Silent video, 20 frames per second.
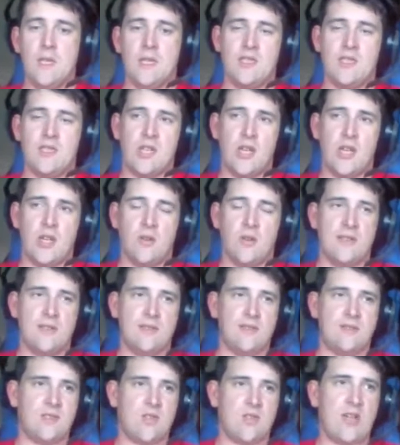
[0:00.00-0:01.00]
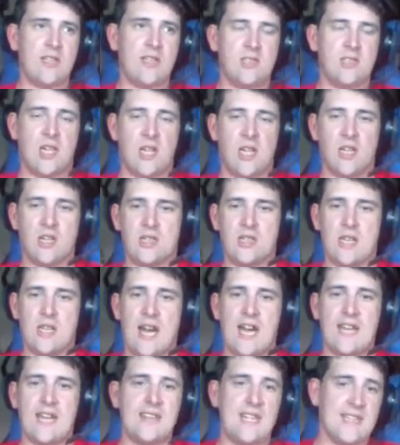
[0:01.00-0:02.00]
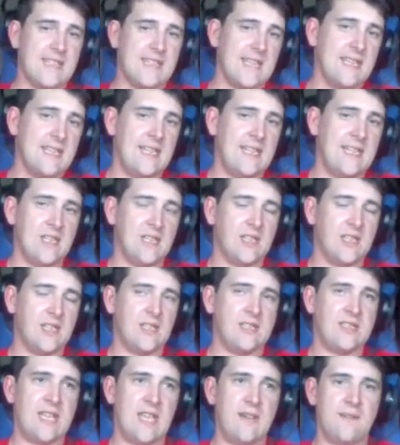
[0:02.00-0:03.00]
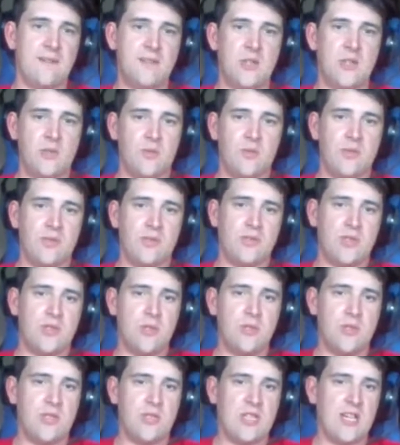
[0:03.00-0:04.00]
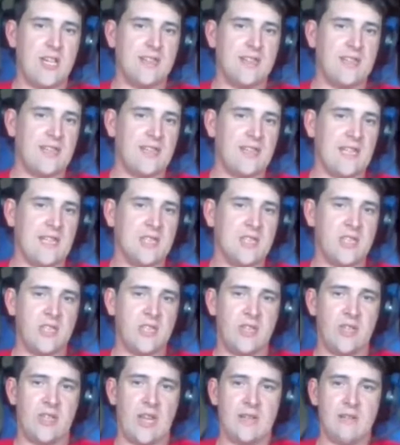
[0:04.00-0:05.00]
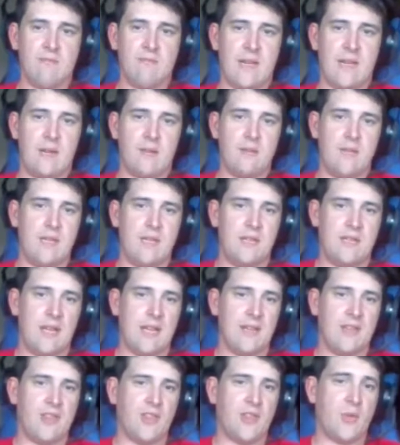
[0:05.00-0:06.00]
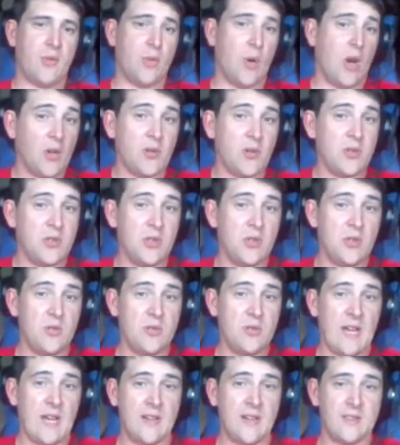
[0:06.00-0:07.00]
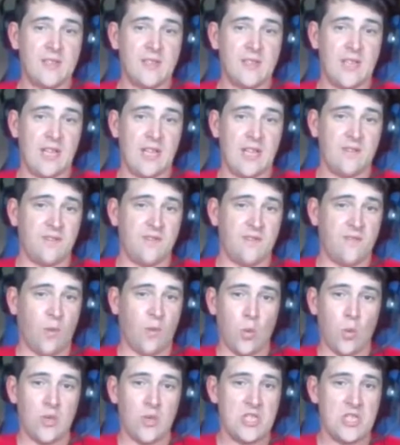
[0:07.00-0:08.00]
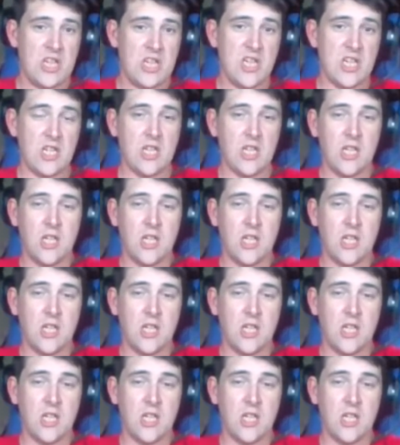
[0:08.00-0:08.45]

So in Straight Talk, I think they need to, instead of 2G, I think they should maybe throttle you down to 4G,